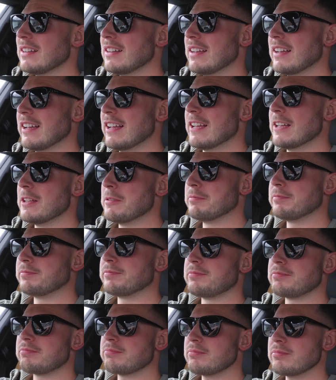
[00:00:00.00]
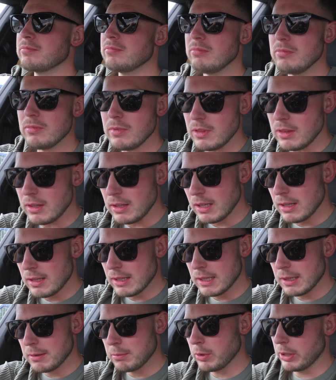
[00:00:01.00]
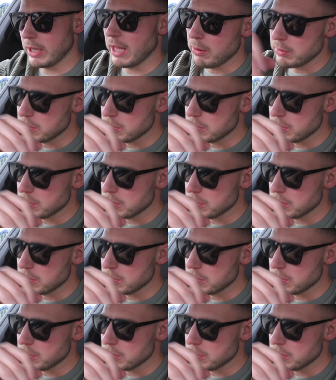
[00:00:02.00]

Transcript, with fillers: Um, but yeah,